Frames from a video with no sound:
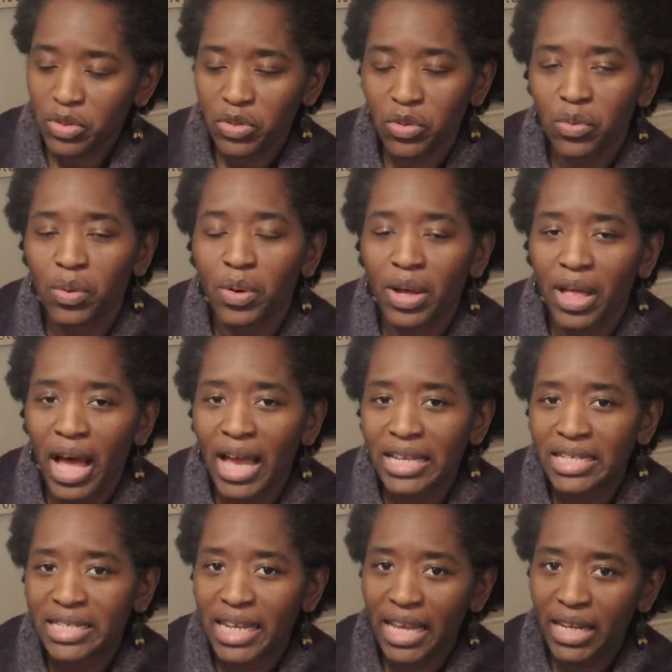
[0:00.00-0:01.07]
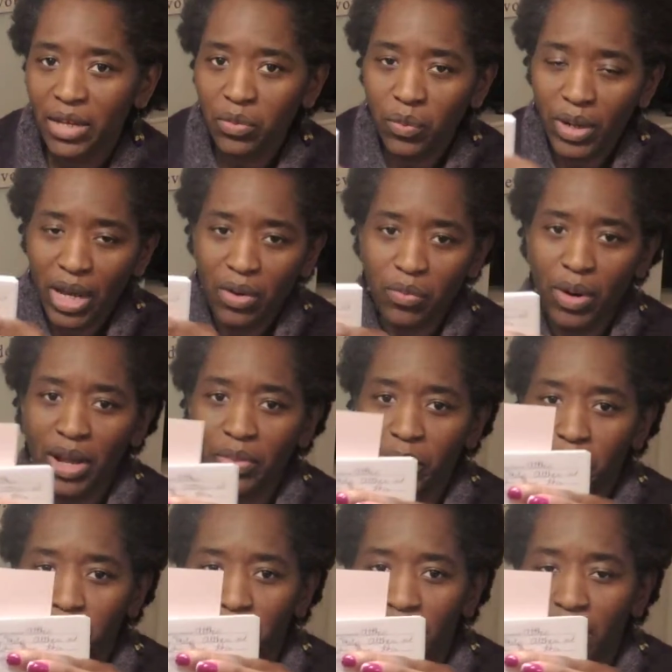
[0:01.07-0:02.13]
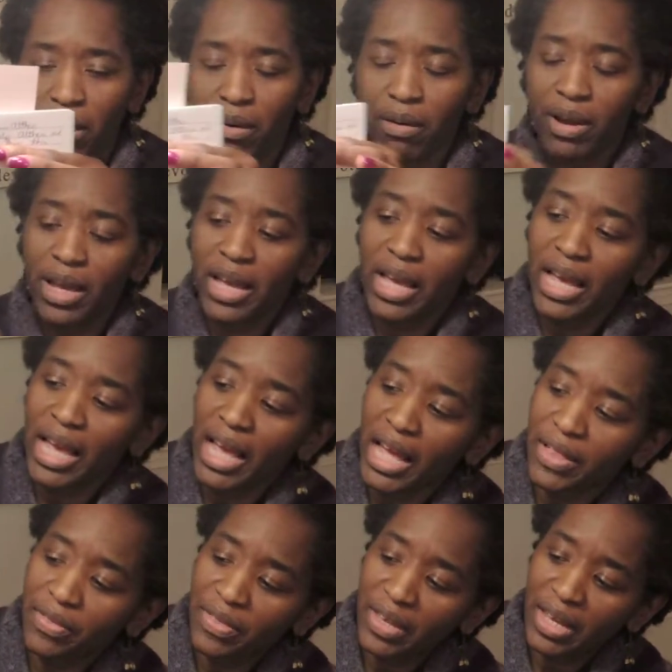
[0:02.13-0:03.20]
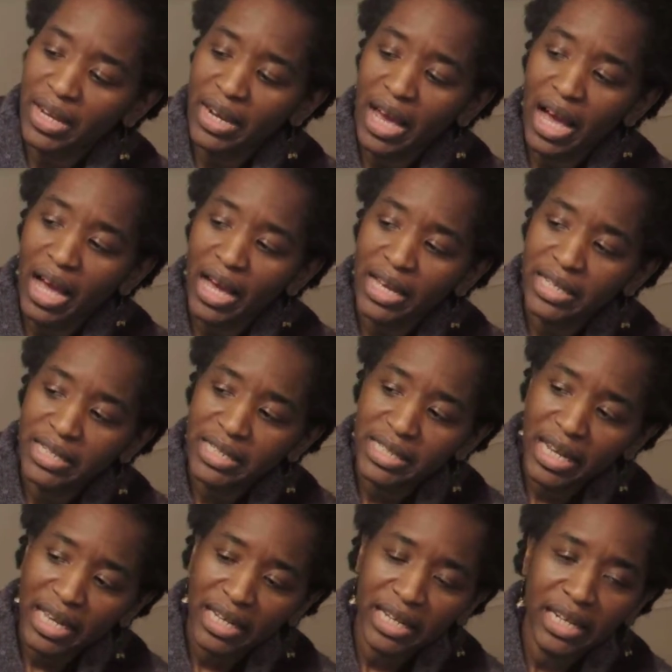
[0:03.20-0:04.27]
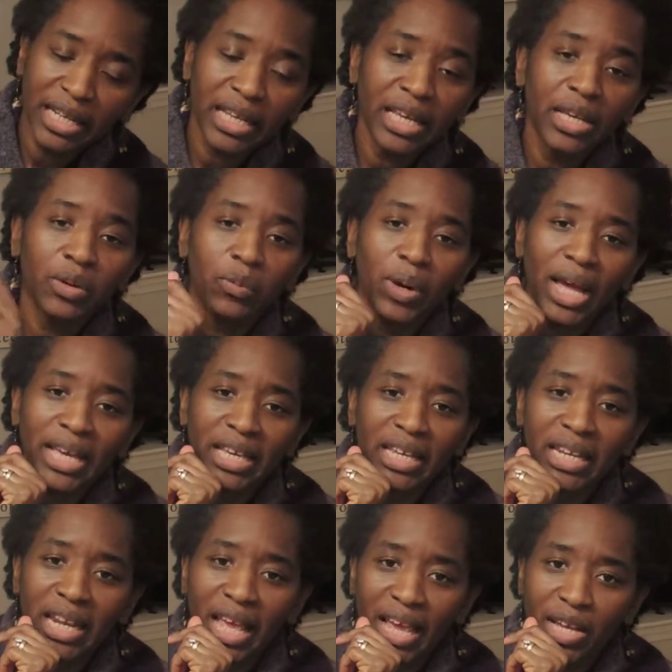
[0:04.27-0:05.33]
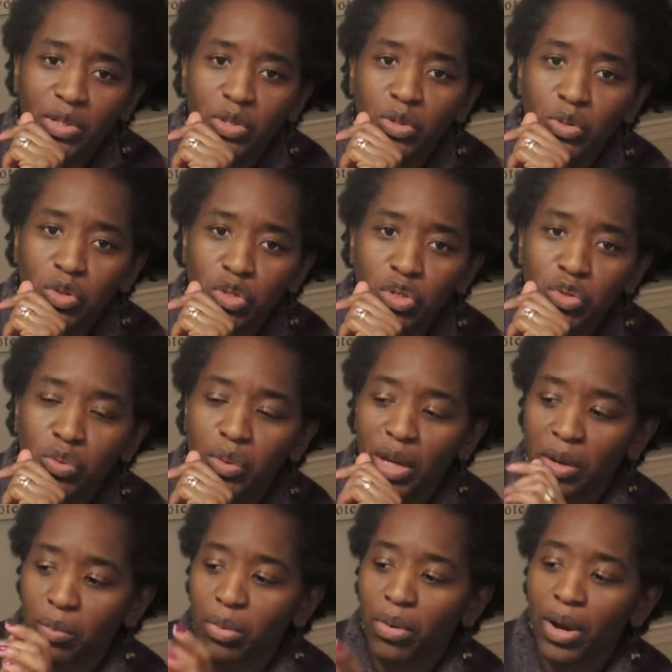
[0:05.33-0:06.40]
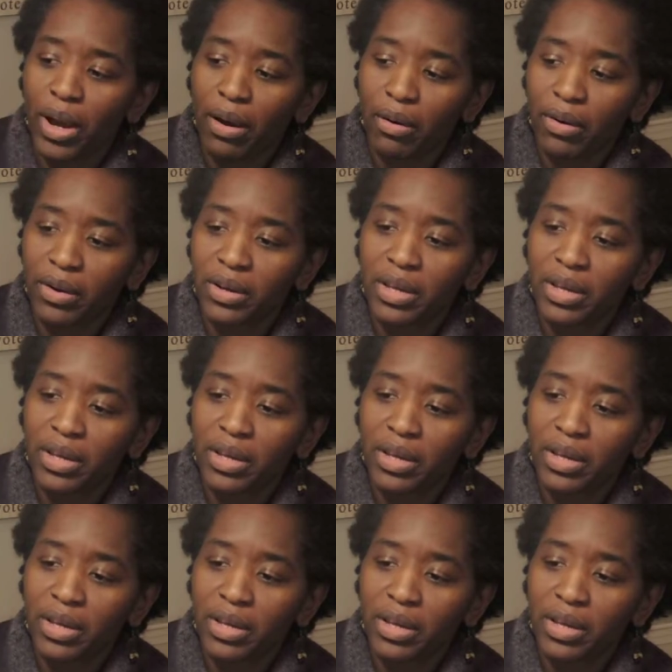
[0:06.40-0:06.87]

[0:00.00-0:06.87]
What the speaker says: So I date it when I write the prayer, and then I date it again when I get an answer to that prayer.